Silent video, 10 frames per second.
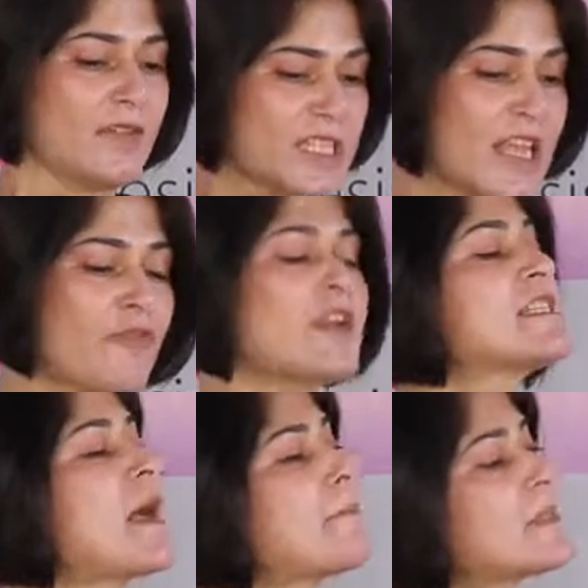say for
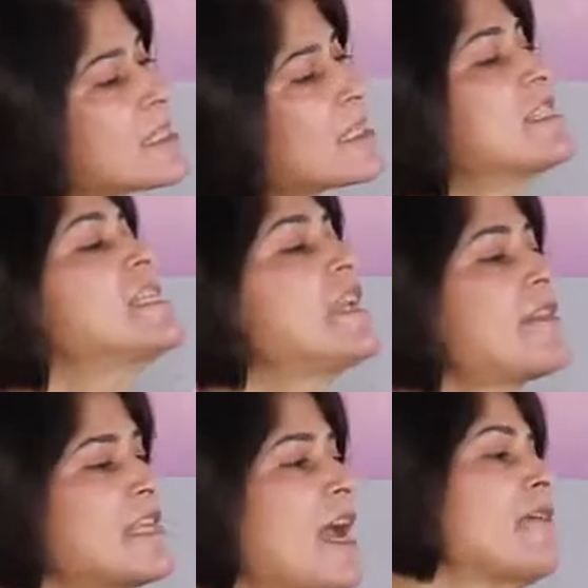example, succeed
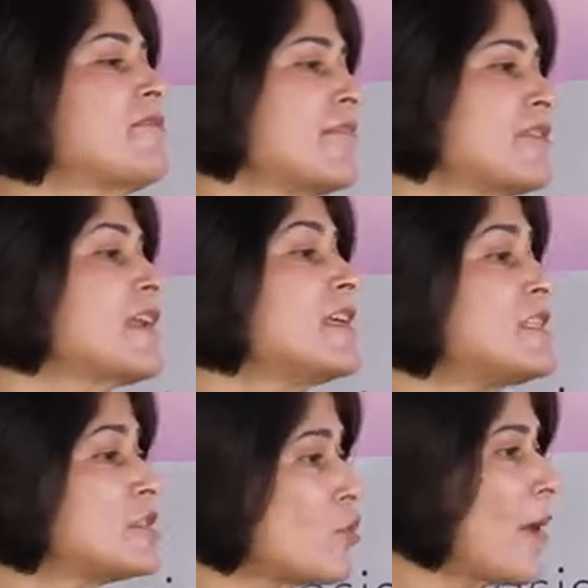at the IVF that he
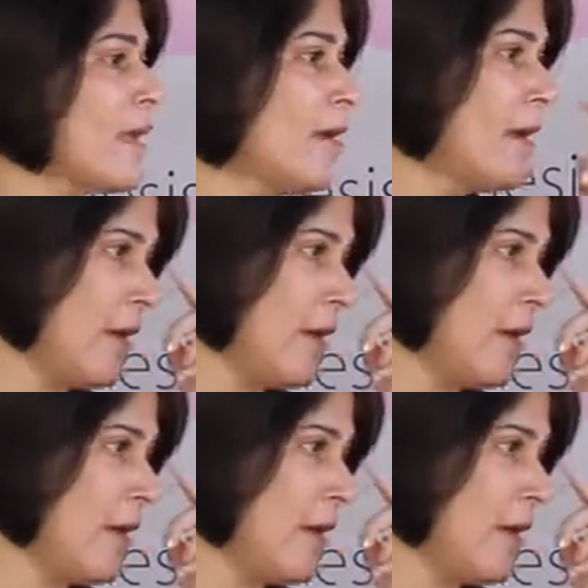is doing.